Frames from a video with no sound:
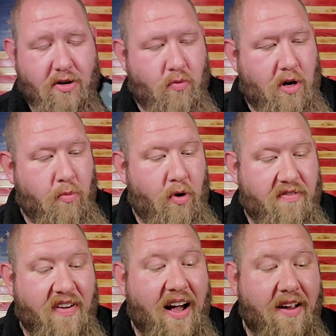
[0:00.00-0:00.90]
and
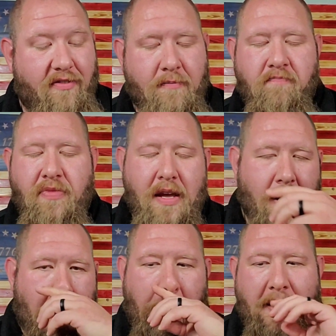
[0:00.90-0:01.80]
80-20.5.
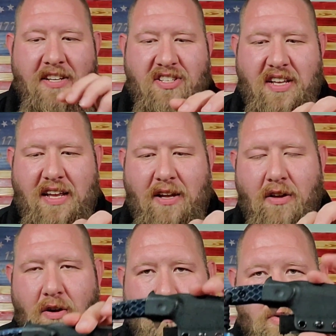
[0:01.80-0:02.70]
This thing